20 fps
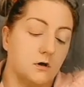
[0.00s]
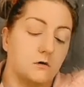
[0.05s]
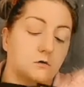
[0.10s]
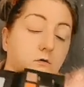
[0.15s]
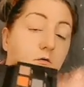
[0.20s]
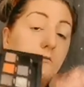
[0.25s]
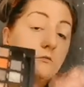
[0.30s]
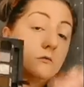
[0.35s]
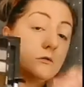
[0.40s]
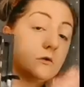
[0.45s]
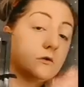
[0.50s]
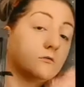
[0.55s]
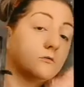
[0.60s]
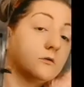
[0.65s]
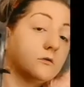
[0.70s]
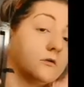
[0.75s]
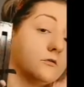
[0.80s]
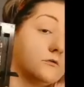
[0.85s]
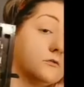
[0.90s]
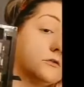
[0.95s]
I normally
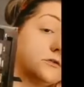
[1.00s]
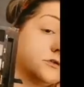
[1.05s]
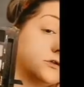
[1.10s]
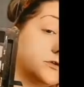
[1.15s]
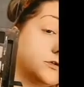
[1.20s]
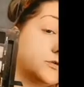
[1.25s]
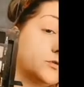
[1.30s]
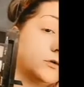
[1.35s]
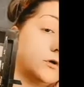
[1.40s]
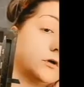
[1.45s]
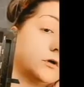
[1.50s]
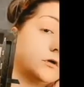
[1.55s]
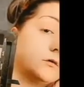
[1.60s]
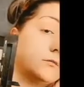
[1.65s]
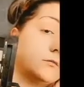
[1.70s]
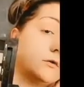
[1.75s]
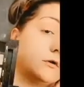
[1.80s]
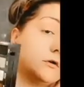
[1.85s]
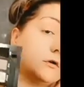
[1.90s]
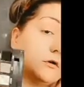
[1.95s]
would use
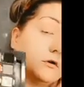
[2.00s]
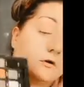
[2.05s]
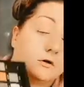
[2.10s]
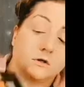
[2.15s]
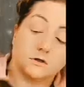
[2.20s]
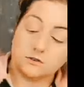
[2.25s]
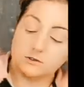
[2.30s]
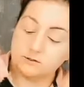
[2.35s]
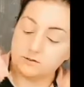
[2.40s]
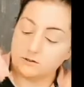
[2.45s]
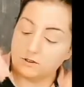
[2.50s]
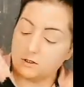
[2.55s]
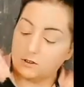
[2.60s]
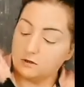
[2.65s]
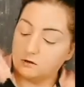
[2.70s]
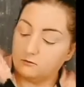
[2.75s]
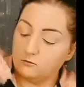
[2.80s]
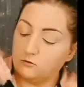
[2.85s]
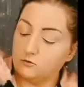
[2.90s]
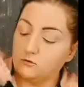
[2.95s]
twig, but
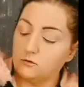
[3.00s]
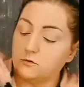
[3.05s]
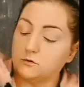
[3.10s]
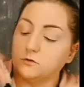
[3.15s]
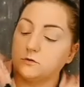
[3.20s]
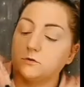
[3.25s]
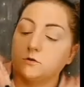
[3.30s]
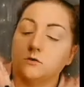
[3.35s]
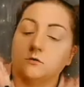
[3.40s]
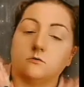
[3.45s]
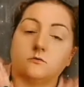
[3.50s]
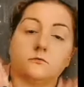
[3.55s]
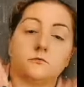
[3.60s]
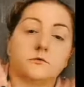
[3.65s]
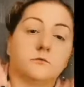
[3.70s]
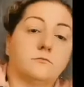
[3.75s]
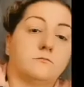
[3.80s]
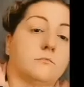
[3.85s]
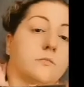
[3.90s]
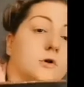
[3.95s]
instead I'm going to
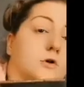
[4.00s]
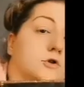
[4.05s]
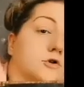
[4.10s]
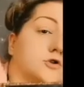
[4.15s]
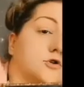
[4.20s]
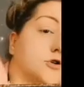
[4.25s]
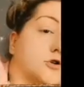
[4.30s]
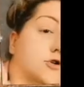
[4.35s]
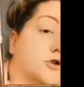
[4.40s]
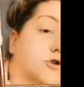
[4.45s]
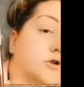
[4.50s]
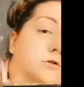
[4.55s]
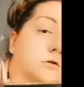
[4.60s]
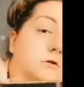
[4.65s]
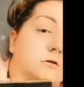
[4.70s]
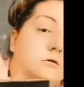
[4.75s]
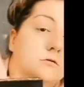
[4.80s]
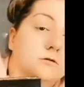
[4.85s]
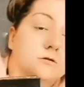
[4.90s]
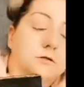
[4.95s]
use
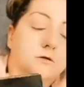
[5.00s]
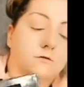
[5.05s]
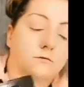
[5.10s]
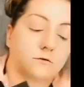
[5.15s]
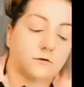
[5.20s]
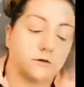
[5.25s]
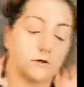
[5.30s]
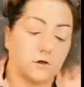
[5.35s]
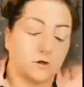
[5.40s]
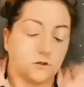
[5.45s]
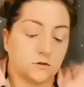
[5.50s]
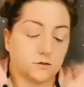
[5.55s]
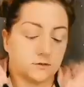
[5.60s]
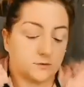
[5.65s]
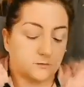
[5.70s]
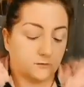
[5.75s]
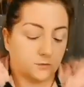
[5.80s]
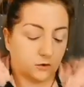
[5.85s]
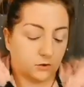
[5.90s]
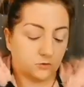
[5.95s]
birch. Start getting
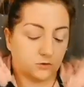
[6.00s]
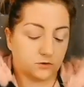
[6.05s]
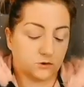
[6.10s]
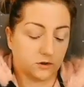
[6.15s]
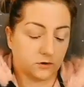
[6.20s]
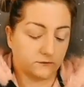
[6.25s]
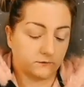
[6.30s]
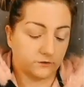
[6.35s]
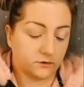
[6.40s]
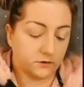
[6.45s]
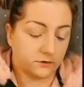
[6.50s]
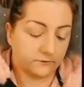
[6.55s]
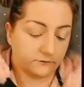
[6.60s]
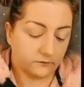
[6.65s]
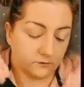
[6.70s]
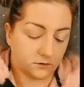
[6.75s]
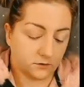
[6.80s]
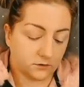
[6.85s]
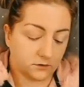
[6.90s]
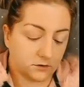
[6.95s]
some use out of a
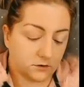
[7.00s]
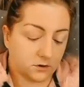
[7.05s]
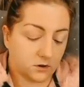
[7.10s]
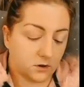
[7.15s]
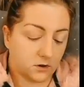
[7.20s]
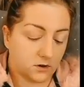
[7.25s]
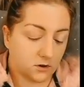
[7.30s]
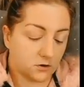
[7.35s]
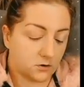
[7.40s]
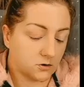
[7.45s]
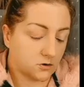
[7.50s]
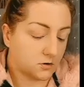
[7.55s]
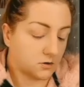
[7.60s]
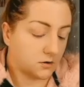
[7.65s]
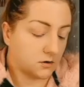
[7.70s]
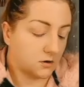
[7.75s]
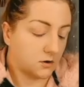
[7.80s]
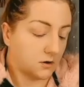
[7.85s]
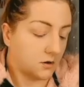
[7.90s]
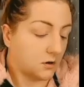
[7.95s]
different color,
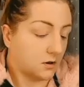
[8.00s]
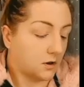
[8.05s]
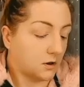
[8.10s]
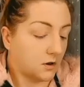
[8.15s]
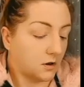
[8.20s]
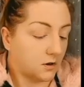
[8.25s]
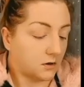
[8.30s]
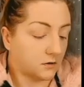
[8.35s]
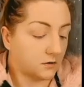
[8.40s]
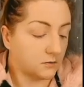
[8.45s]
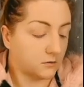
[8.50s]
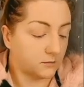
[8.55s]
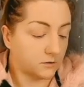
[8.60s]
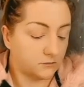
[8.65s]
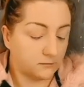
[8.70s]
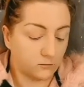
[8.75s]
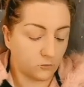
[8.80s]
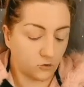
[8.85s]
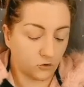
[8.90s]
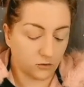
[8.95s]
a little
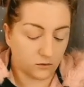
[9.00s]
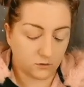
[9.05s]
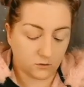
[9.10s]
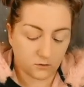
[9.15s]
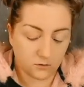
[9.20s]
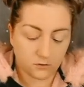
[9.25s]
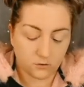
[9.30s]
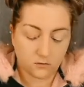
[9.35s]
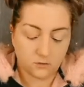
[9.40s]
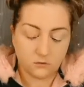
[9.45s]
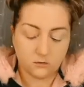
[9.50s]
bit more.